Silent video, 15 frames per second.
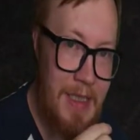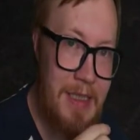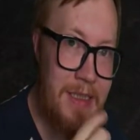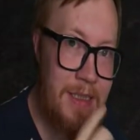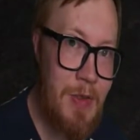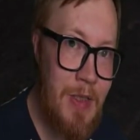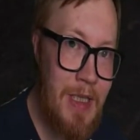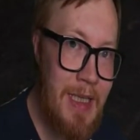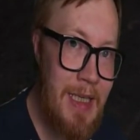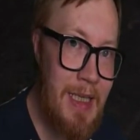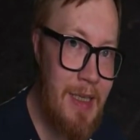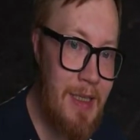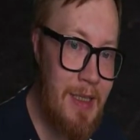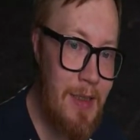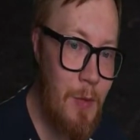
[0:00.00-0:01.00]
it is 3
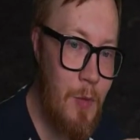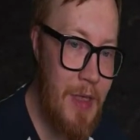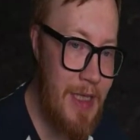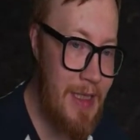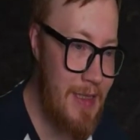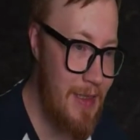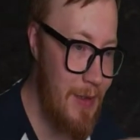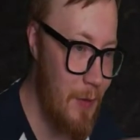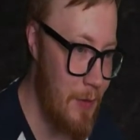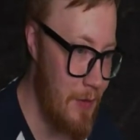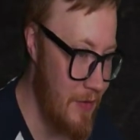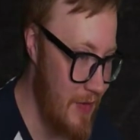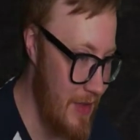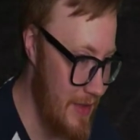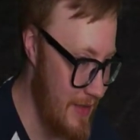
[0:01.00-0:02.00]
weeks
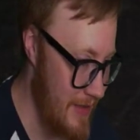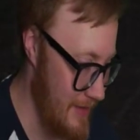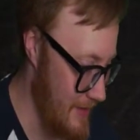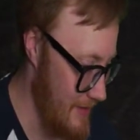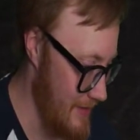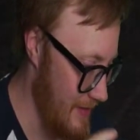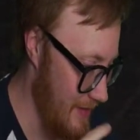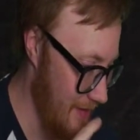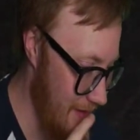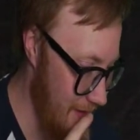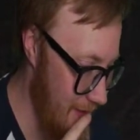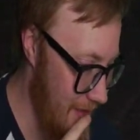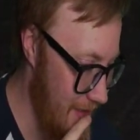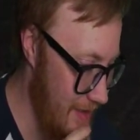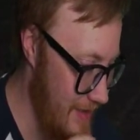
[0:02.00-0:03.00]
old, this.
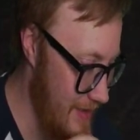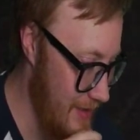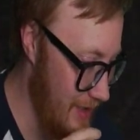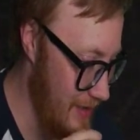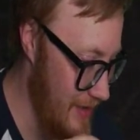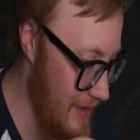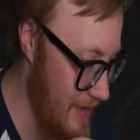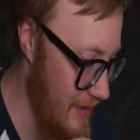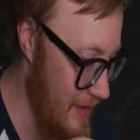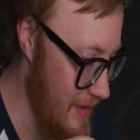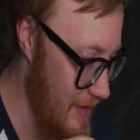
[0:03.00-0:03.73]
And it's kind of,